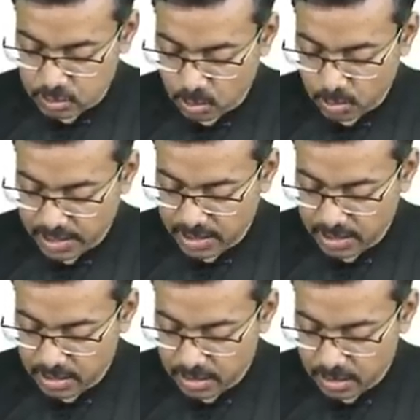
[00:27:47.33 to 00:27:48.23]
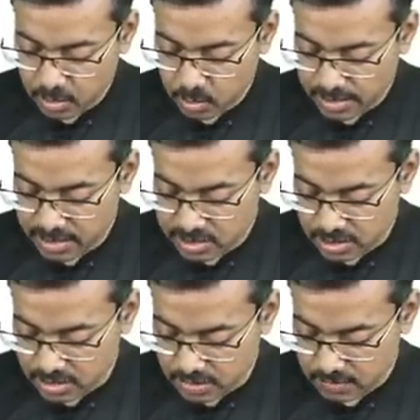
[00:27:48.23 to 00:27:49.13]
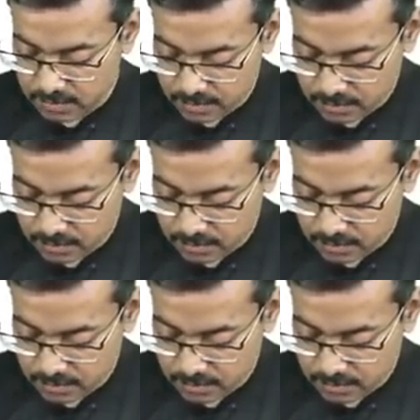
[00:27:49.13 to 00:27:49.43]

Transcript: joined to each other.